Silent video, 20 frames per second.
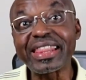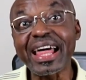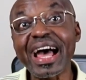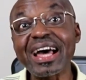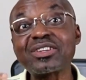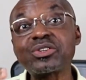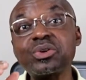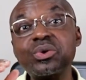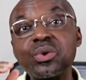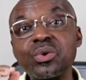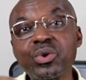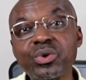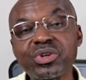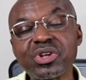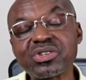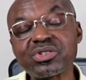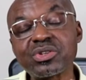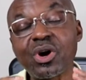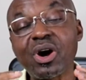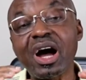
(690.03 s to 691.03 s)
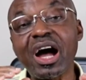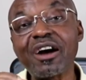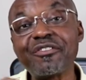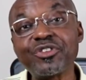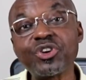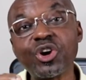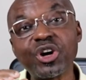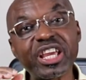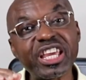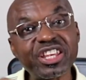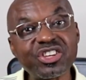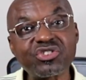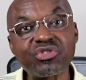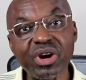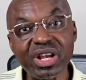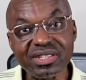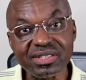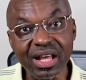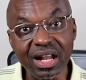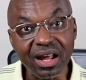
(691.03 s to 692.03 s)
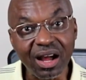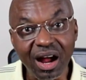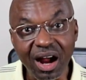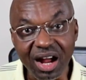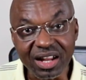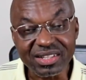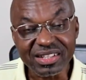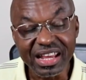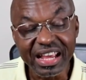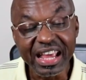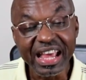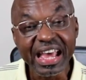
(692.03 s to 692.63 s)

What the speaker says: That guru does not have your interest at heart.